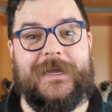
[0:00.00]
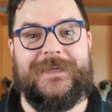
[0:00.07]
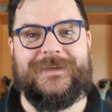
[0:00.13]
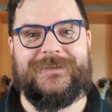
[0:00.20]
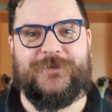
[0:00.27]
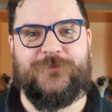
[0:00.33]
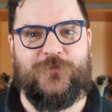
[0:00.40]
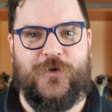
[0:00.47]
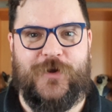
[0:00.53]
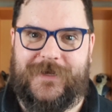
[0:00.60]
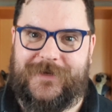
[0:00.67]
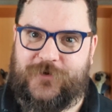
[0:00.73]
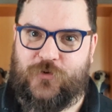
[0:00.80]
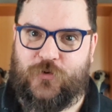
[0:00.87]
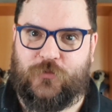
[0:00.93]
get some really
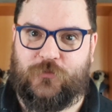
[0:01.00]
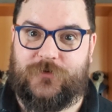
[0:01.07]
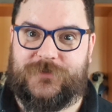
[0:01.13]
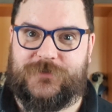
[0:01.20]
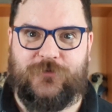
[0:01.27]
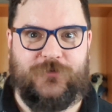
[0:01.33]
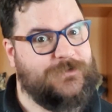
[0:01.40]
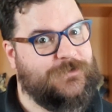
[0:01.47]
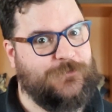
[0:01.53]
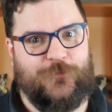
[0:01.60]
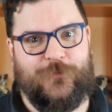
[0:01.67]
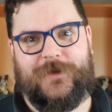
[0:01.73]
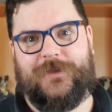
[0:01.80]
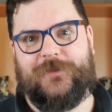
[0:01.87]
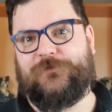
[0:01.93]
cool results
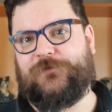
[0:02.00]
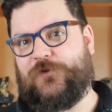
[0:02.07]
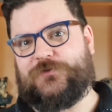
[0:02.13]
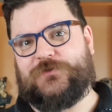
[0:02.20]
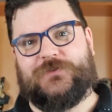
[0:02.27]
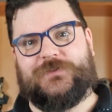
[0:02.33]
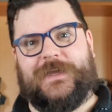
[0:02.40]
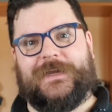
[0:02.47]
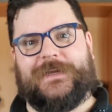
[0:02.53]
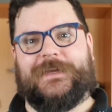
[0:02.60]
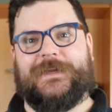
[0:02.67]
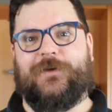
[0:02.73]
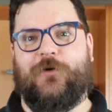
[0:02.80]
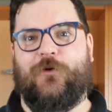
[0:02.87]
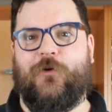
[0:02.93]
with photo
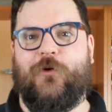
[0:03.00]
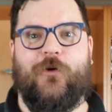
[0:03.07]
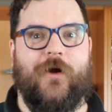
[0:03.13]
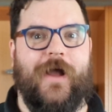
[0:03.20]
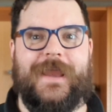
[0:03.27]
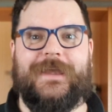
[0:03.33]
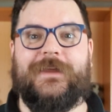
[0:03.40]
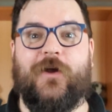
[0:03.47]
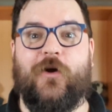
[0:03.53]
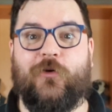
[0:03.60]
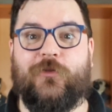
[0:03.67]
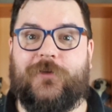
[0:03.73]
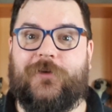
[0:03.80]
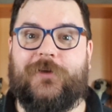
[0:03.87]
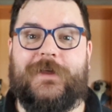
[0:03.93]
stacking or any
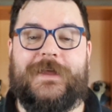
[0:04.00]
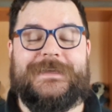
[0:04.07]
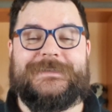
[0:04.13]
other